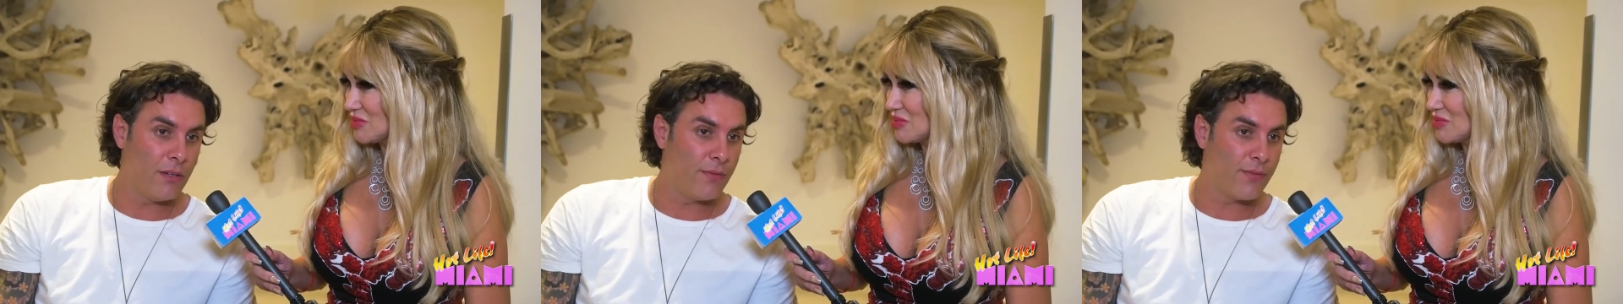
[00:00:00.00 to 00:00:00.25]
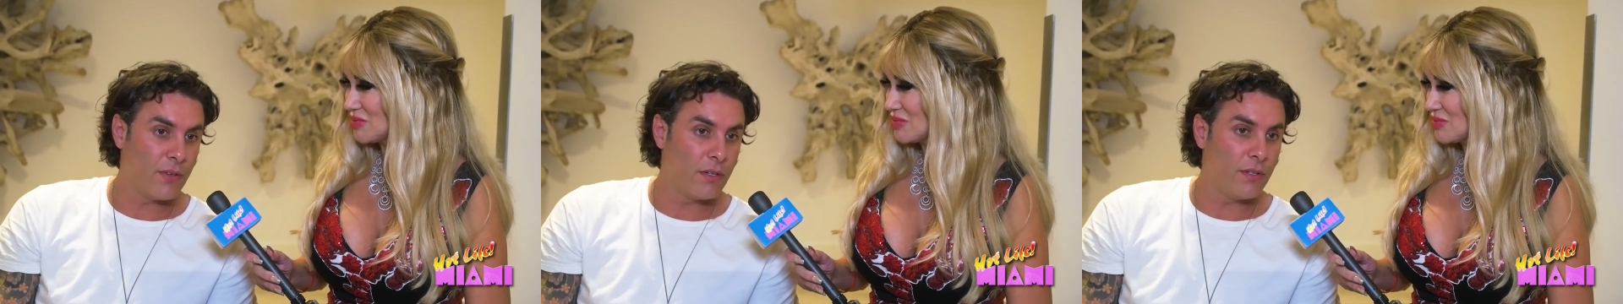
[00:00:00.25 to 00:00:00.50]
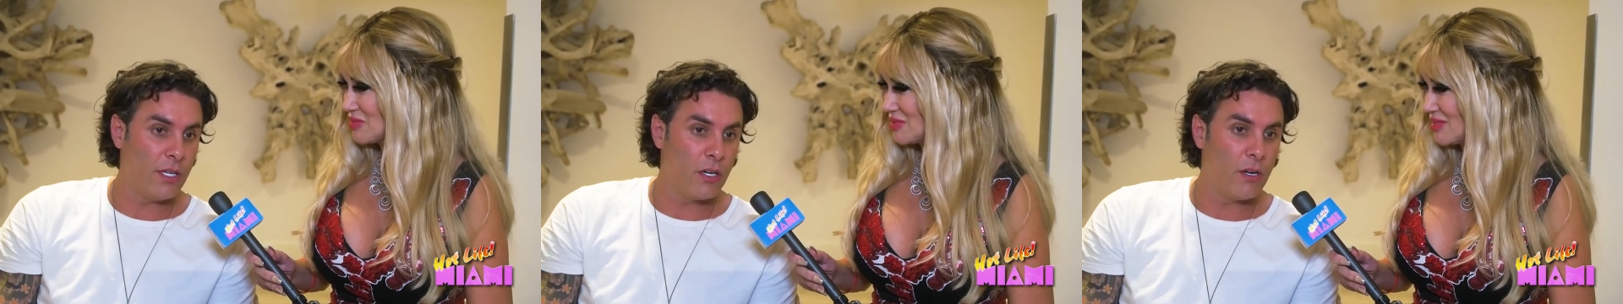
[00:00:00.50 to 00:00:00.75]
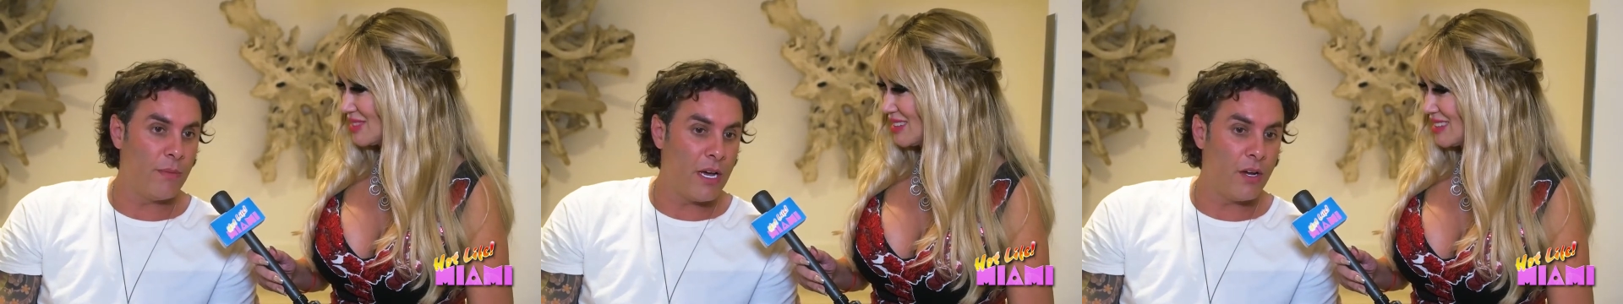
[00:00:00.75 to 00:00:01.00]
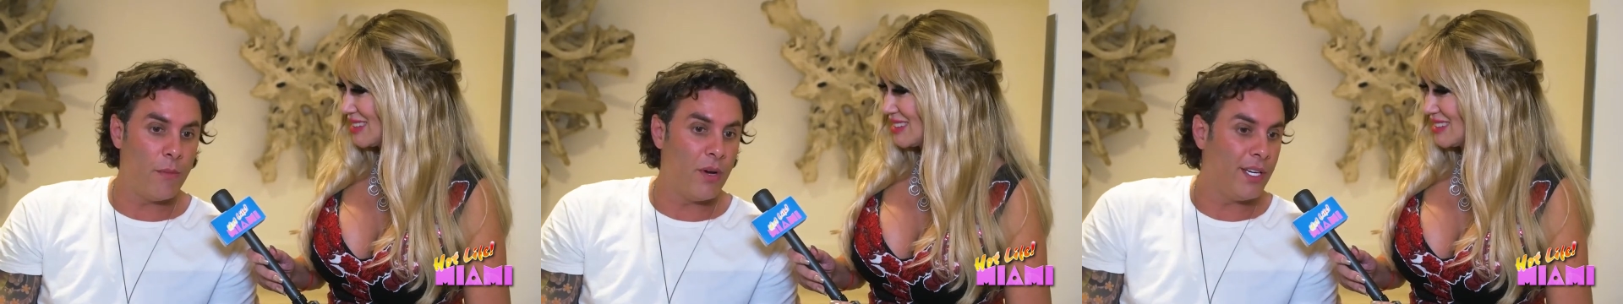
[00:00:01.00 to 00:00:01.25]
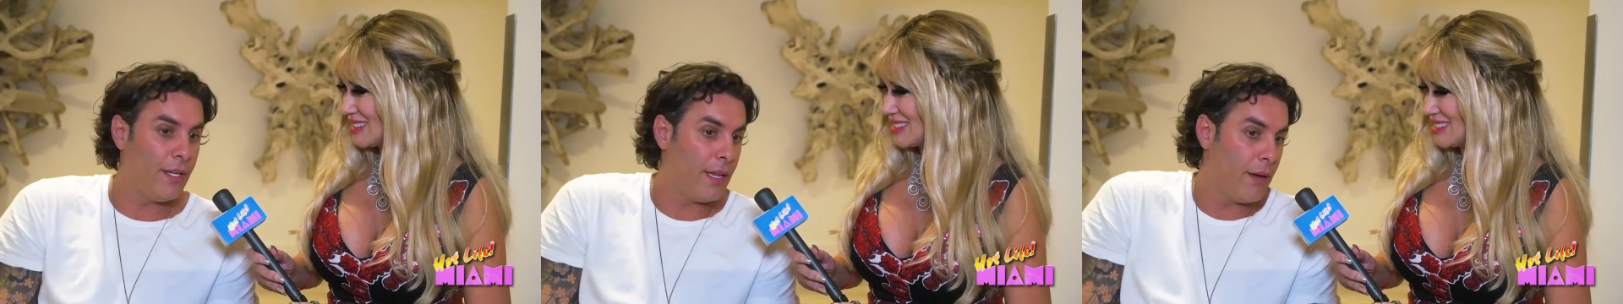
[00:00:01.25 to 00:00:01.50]
Speaker 1: for you know amount of
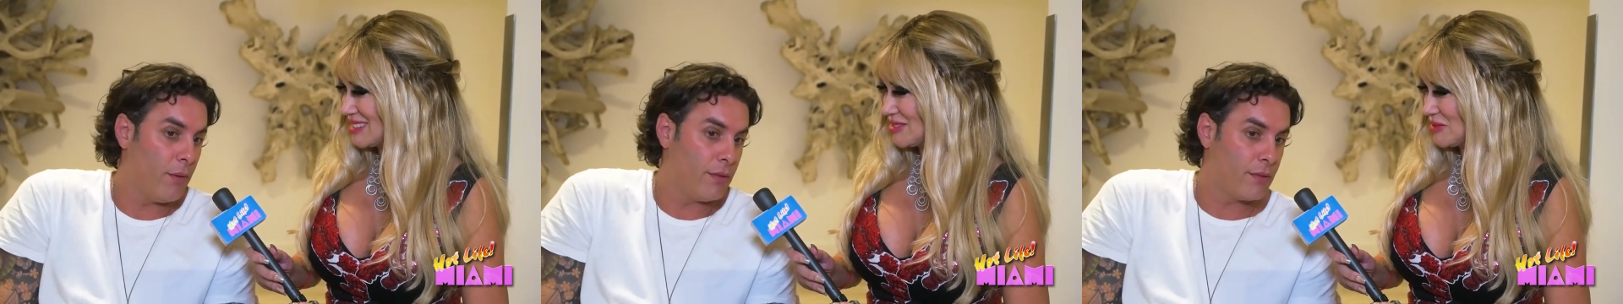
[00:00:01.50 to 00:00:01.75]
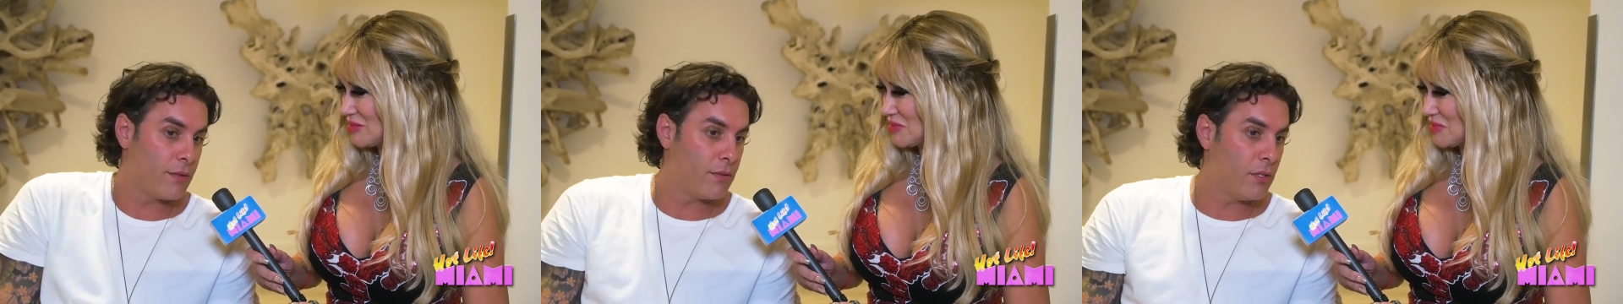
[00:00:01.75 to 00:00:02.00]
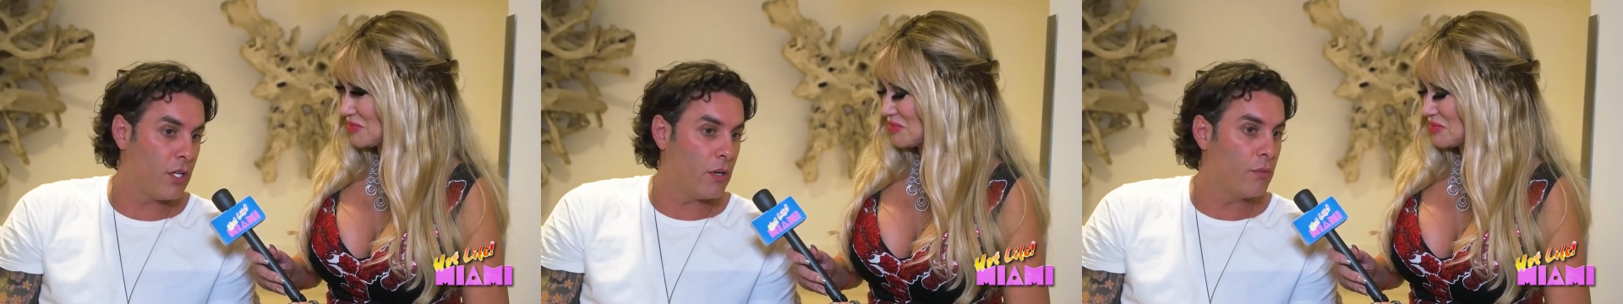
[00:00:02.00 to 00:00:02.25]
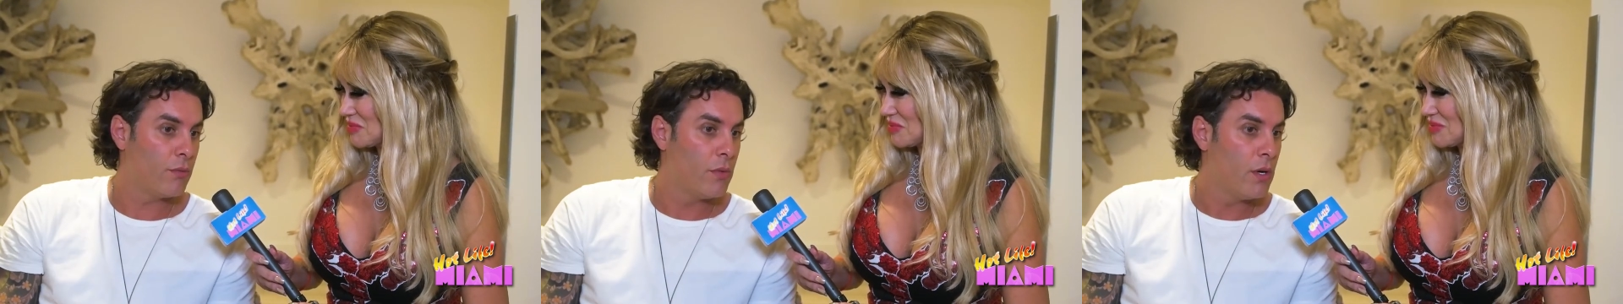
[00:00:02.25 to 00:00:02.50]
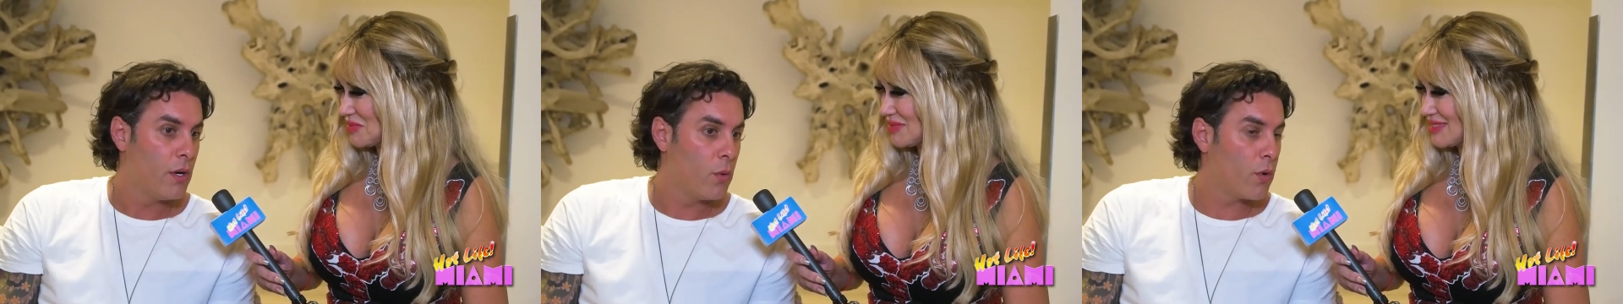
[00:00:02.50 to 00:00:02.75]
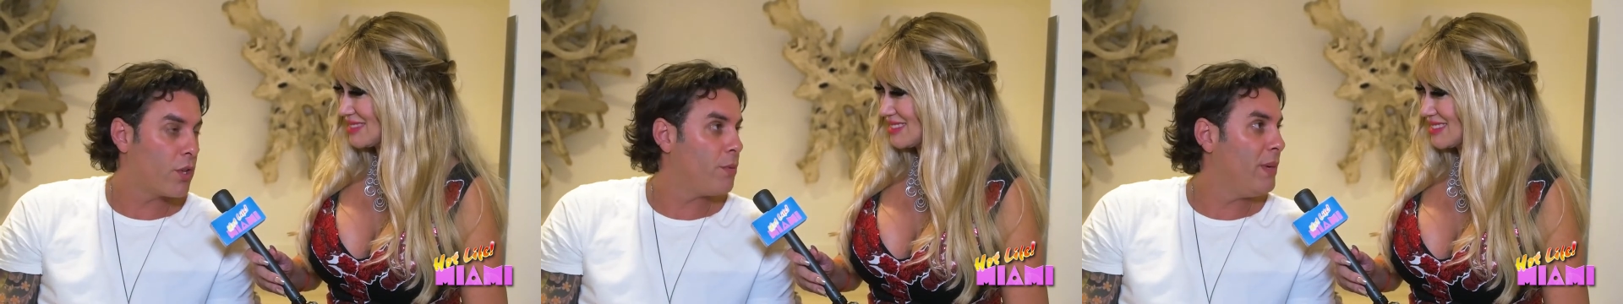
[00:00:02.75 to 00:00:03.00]
money that was you know
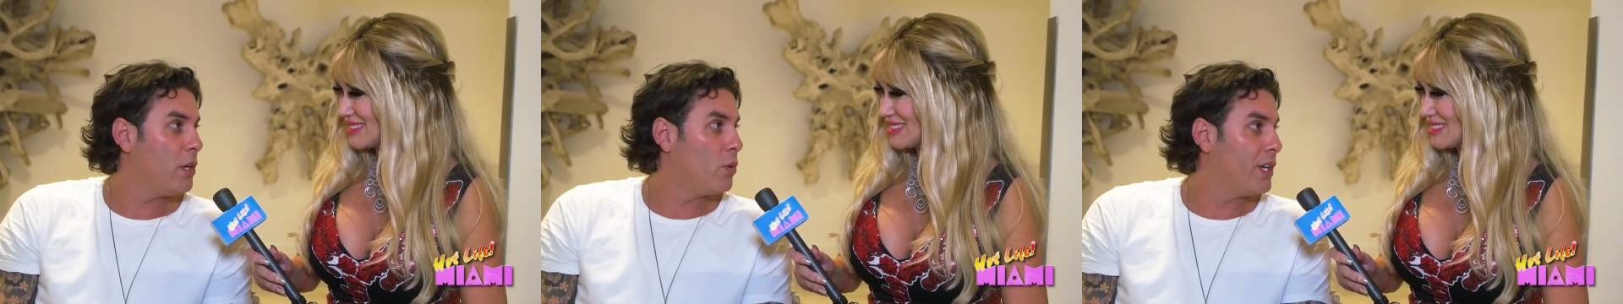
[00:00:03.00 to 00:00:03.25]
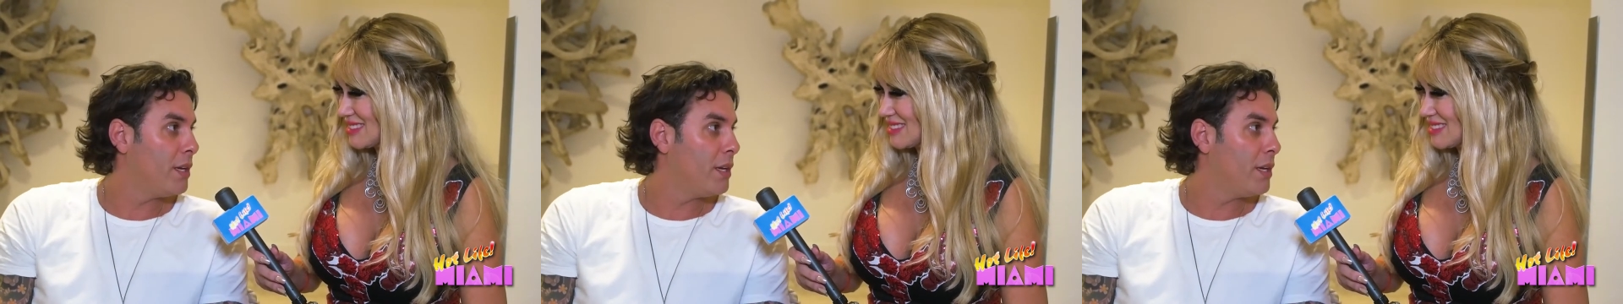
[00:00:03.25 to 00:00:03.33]
worth me quitting